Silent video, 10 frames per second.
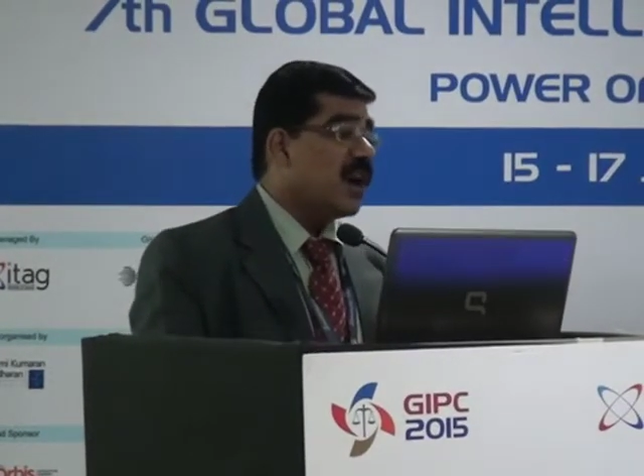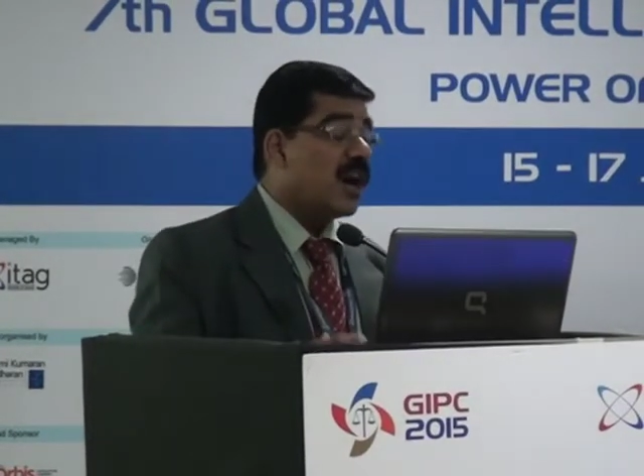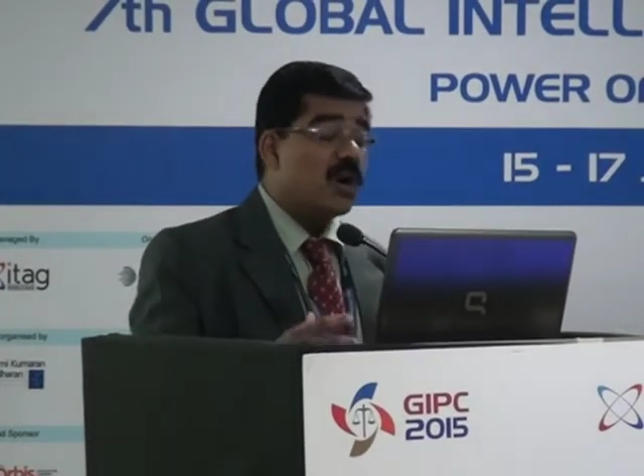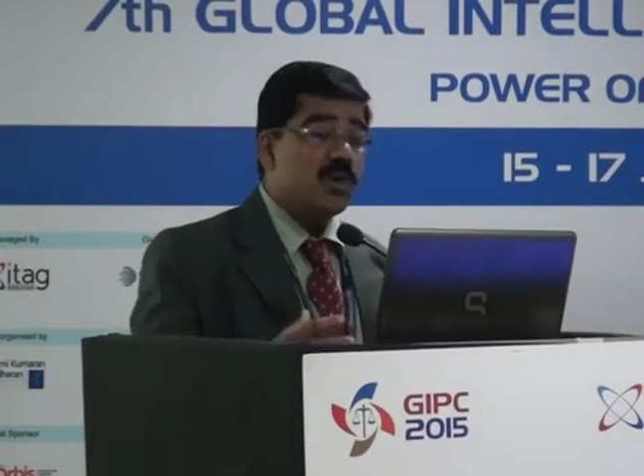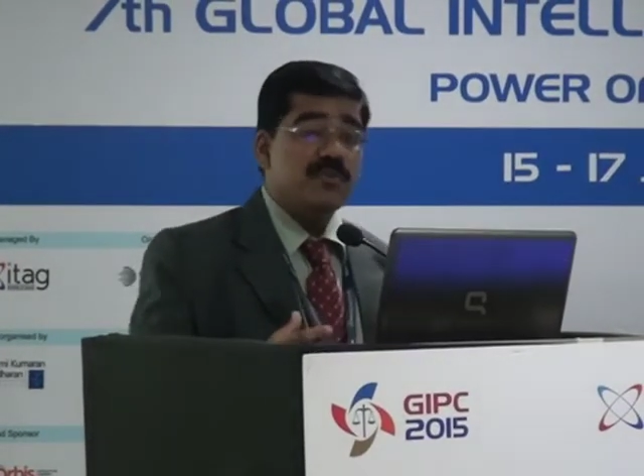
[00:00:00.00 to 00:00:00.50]

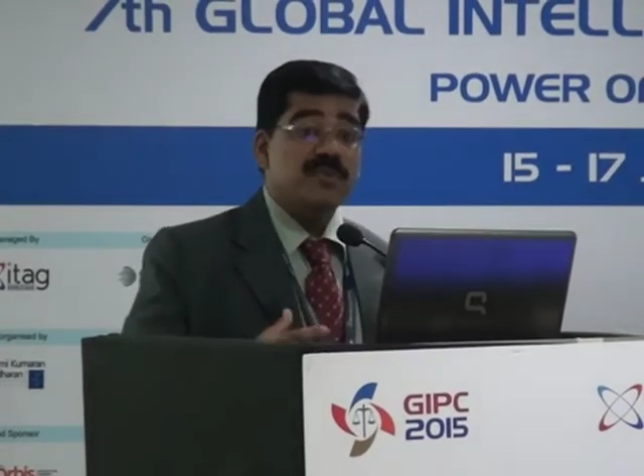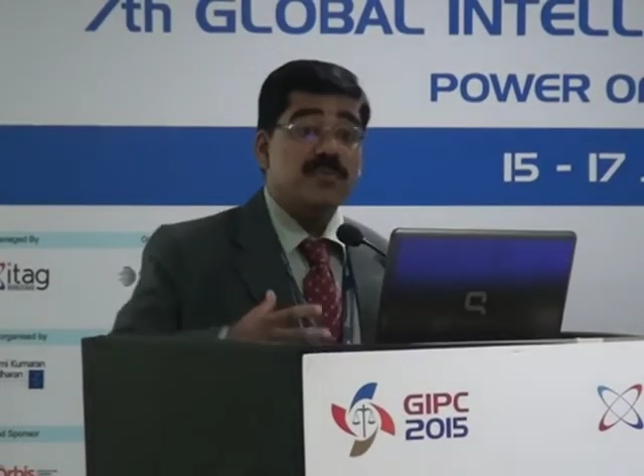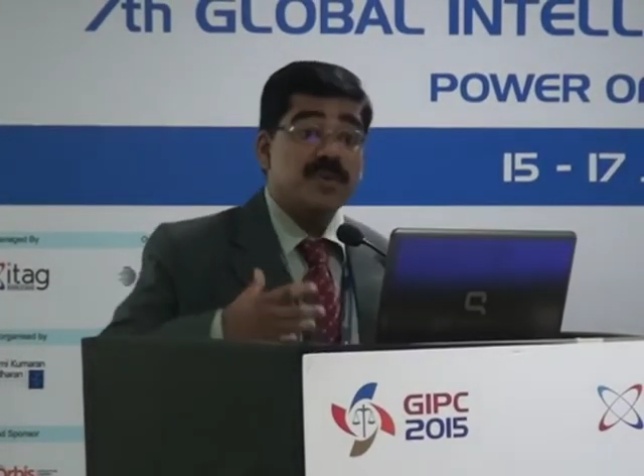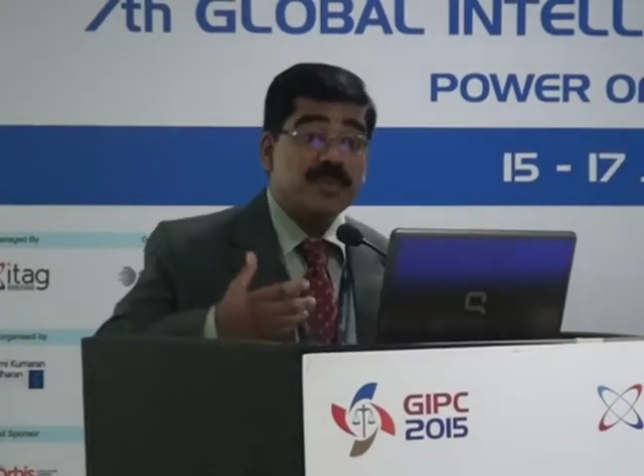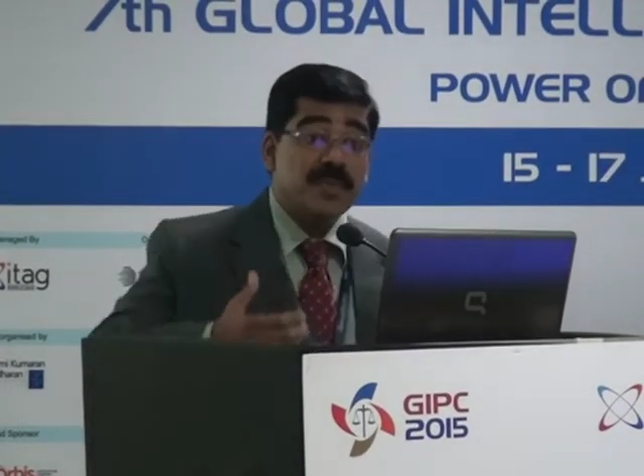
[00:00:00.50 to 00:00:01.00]
how do we
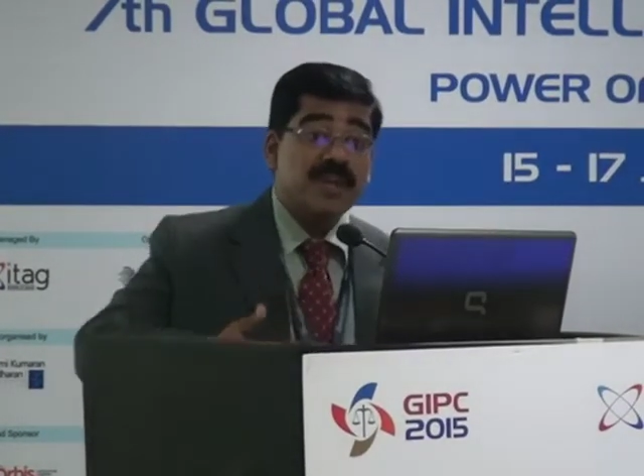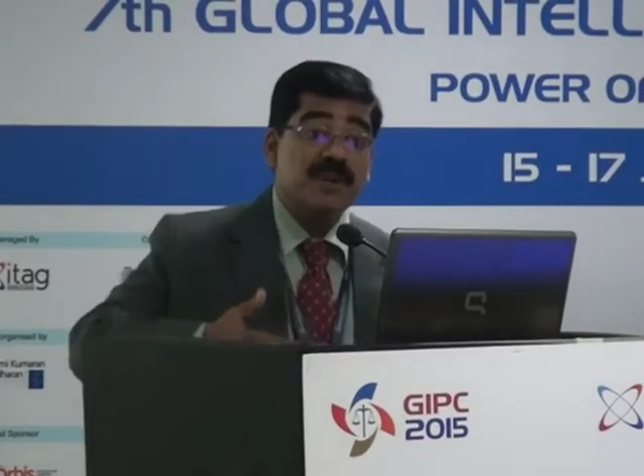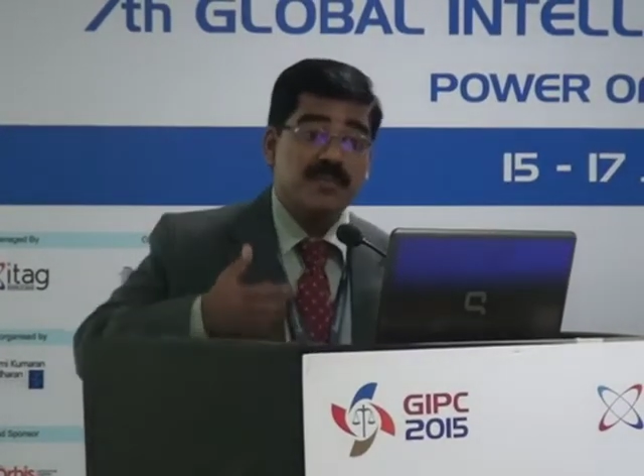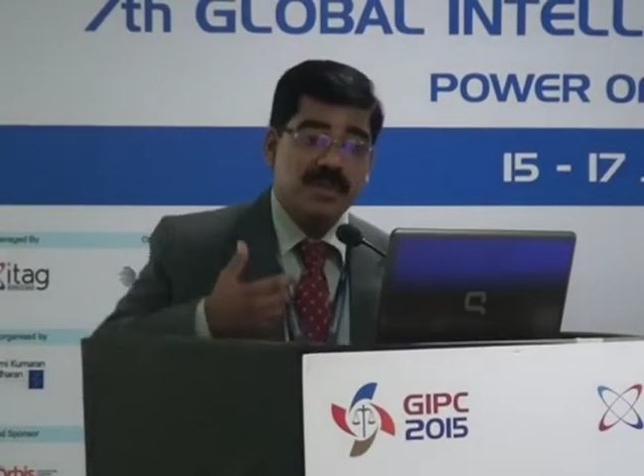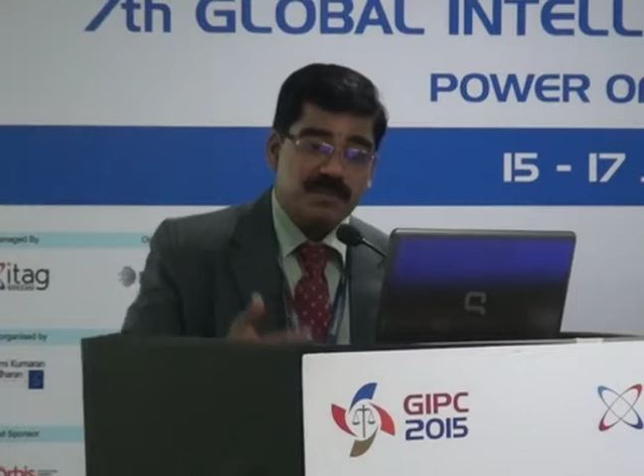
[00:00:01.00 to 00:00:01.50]

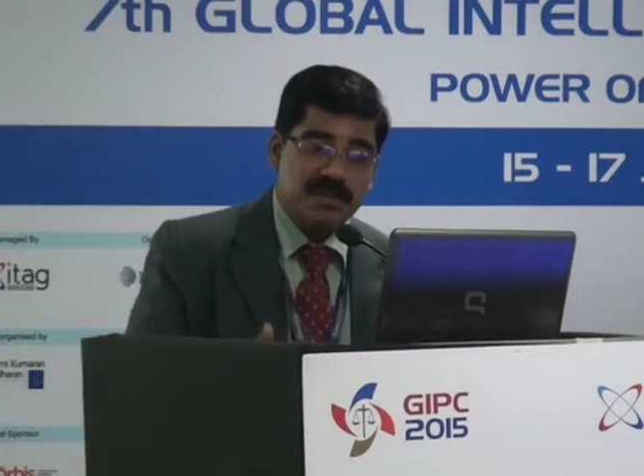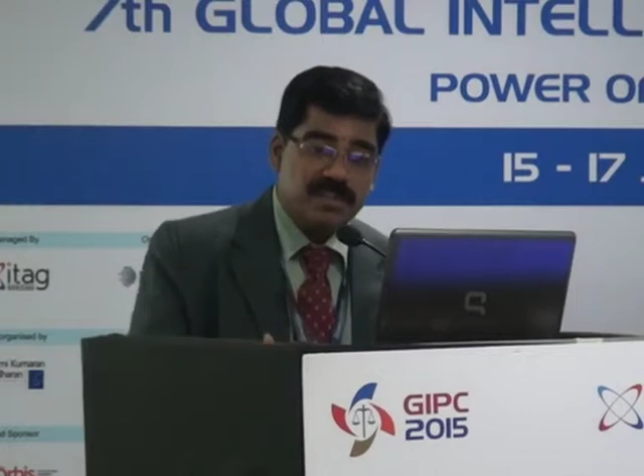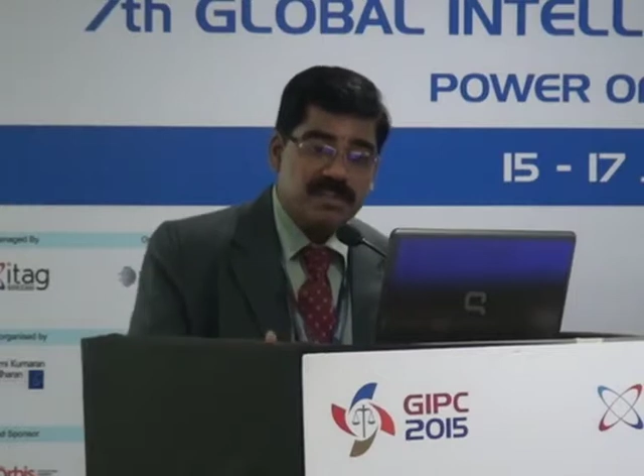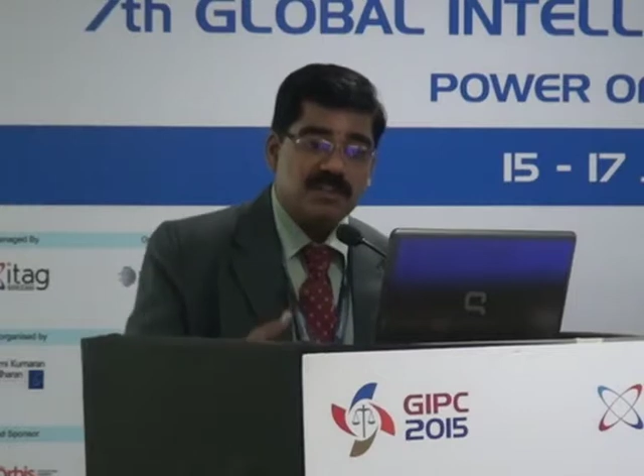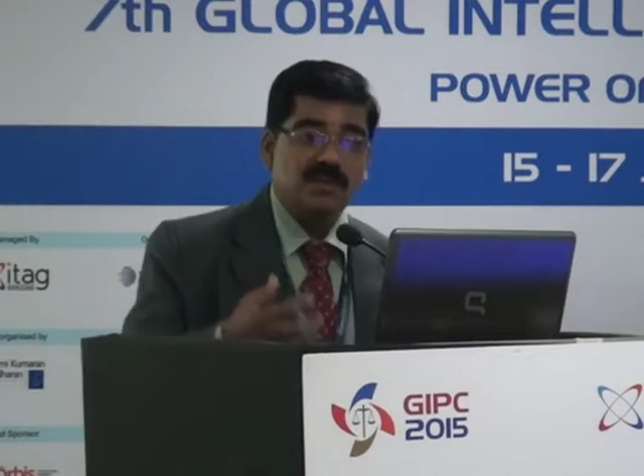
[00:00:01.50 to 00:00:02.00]
prepare people